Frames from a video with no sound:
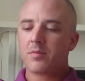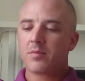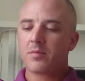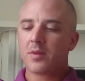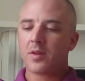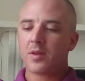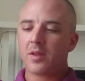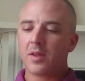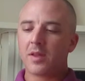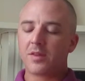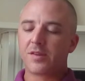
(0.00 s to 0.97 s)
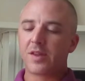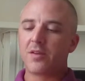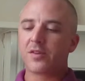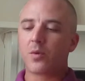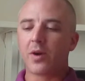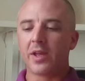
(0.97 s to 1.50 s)
It sounds
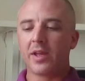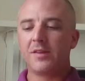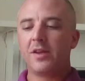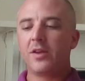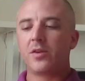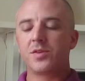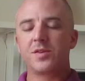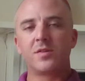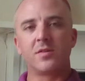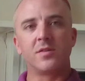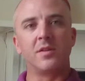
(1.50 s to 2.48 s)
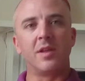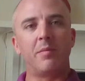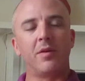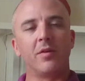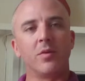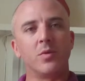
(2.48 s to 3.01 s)
quite easy, just to nip
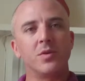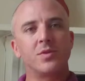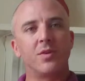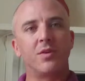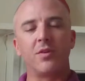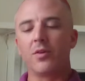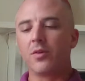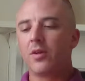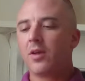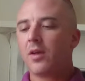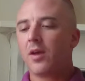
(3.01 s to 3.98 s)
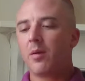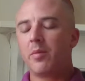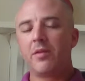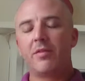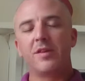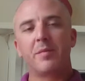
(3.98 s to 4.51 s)
under the water and do a bit
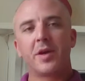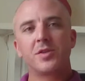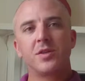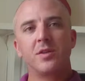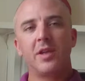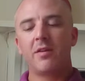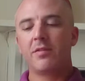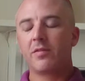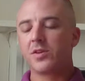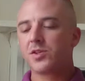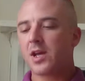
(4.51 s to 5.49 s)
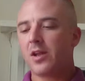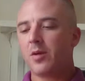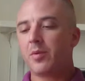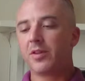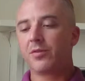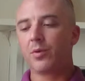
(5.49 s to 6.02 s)
of inspection, even if it's shallow, but
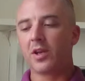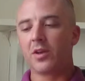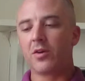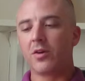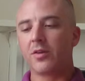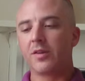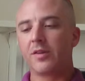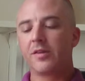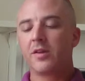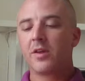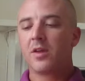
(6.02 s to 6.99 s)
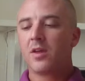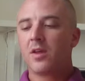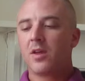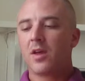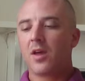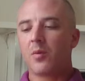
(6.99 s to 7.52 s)
it's really not. We
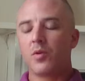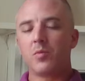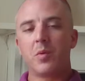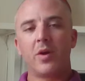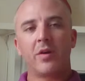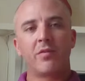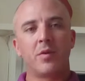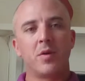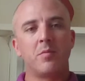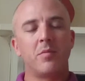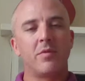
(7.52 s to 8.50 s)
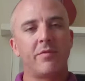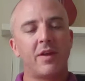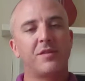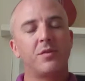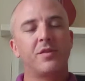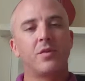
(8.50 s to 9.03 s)
normally work from
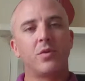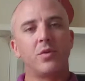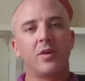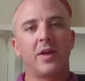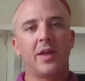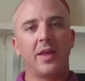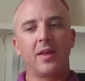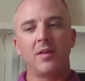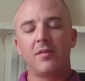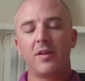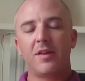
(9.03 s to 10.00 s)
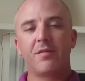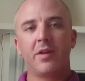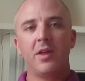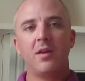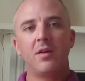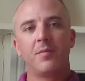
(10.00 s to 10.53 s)
vessels called a
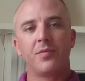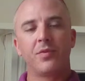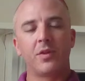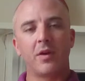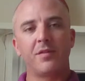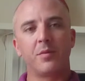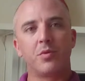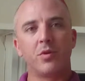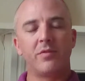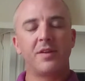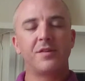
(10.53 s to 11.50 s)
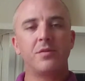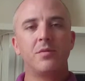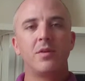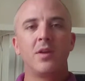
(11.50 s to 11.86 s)
DSV, dive support vessel,